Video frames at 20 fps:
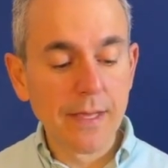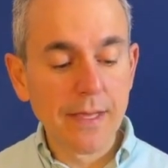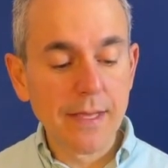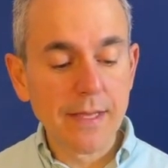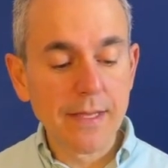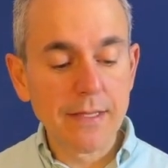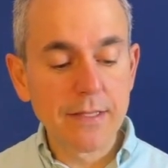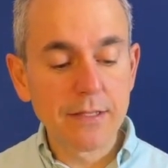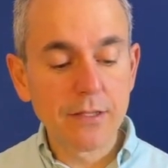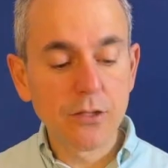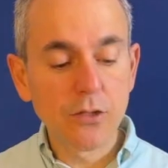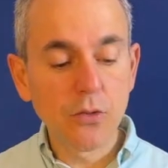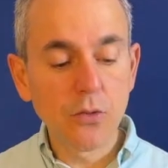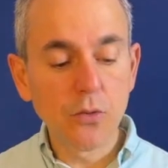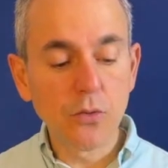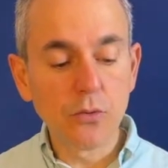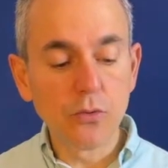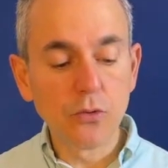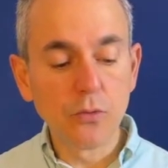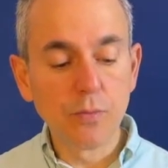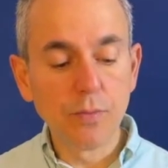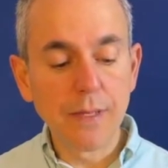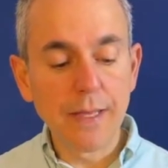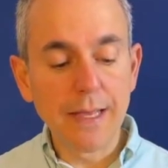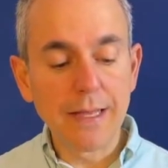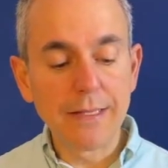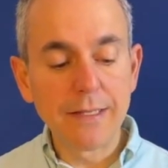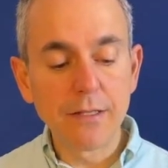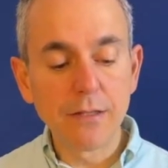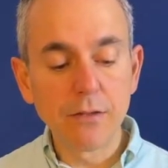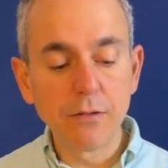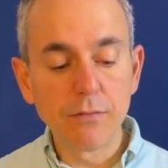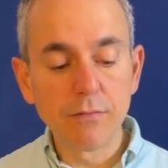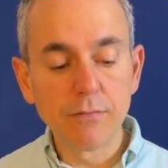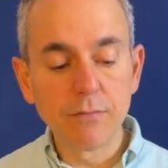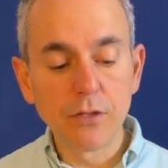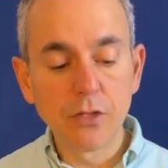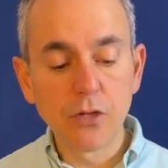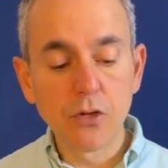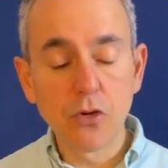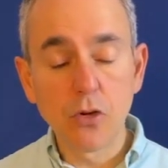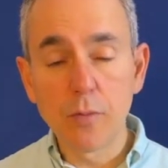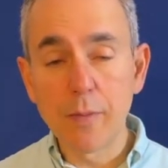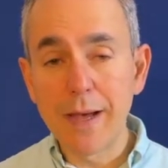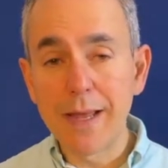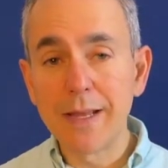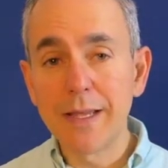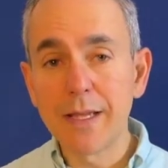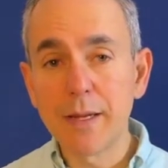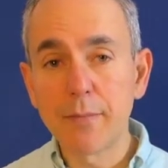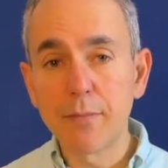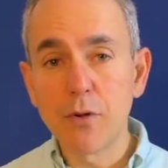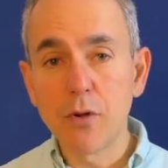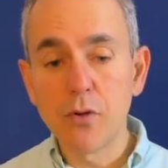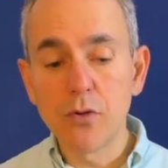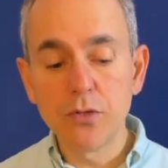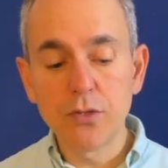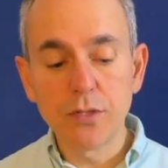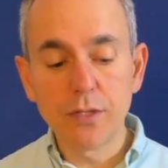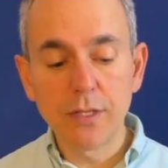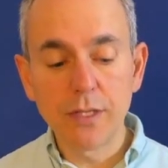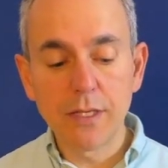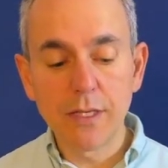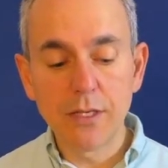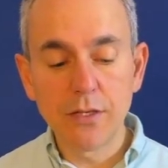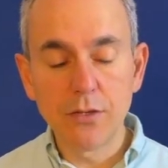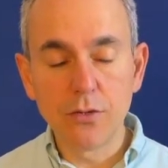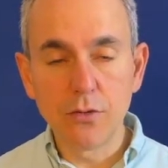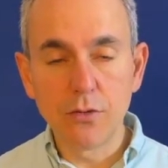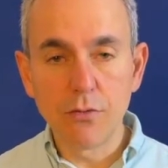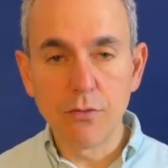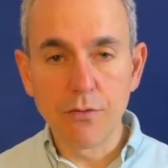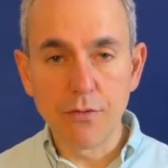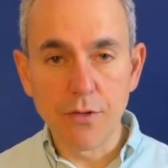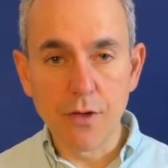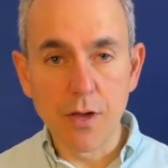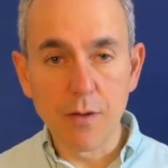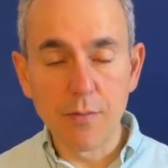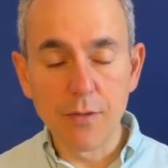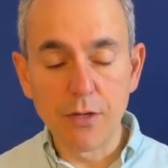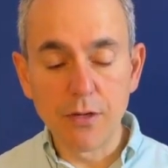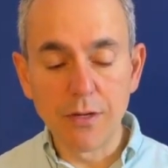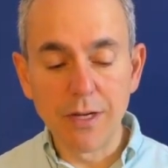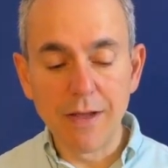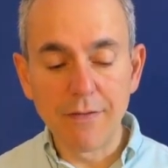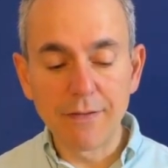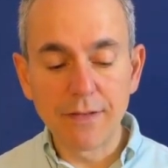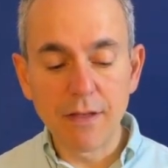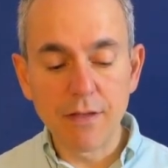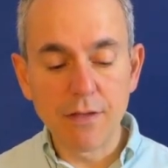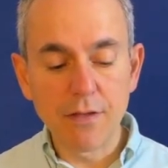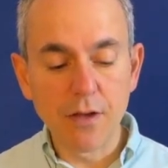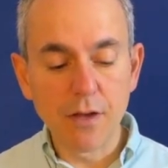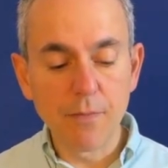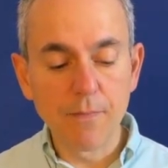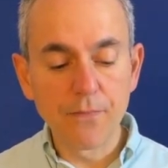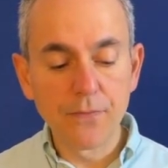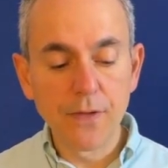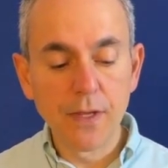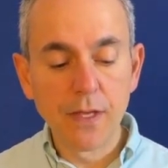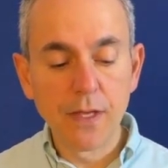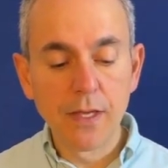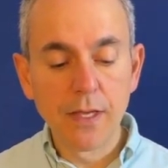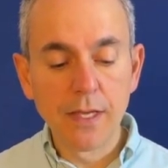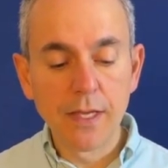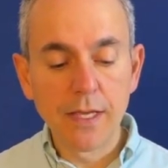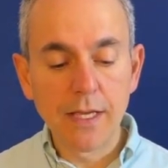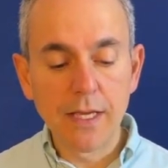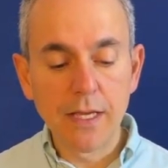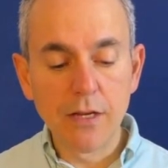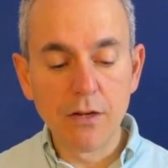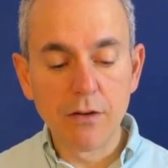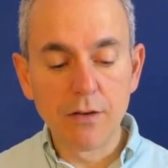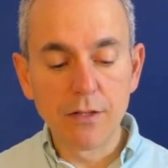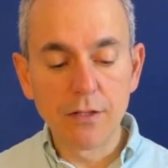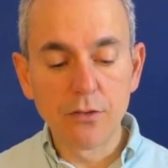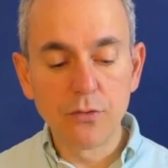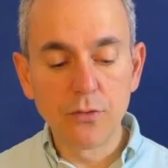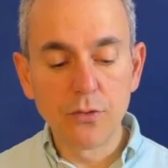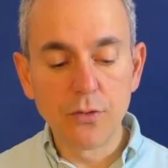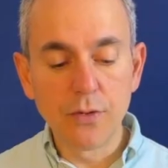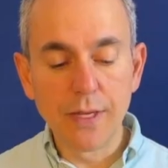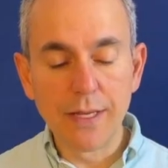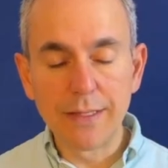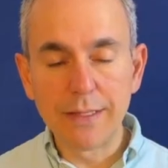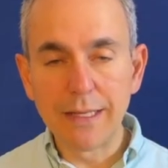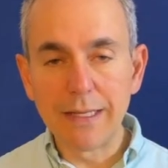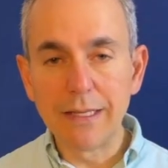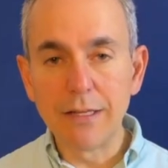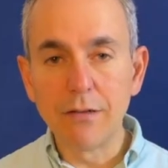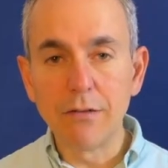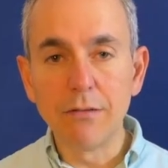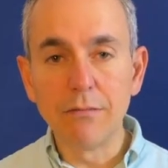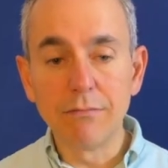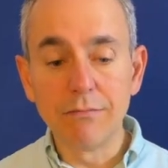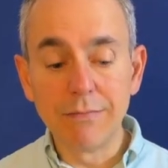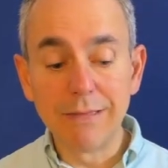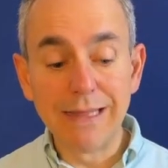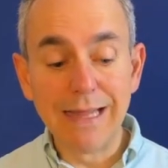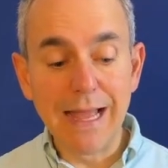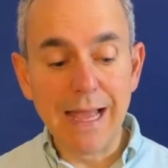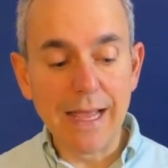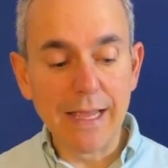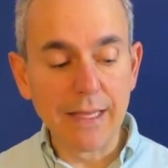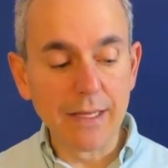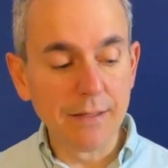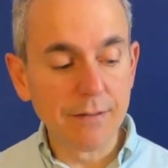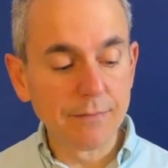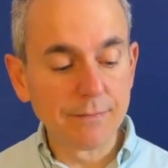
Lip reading: is to play a little chromatic approach in your thumb, your left hand thumb, in order to create a little line.